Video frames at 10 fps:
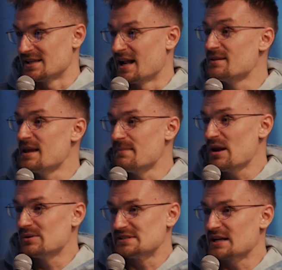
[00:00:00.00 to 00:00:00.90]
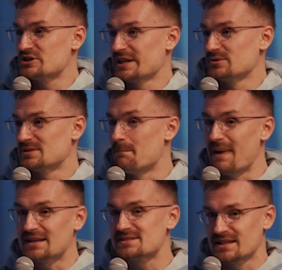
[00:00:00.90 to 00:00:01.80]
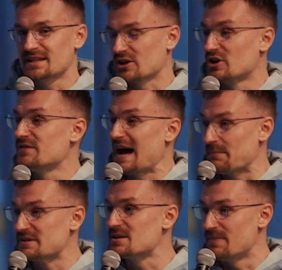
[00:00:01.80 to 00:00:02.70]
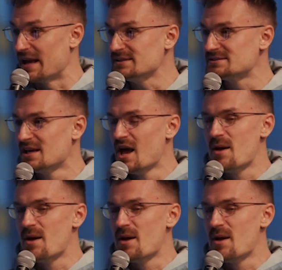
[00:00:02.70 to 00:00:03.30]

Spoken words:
And in many ways, I actually think it was the best thing that could have happened to Base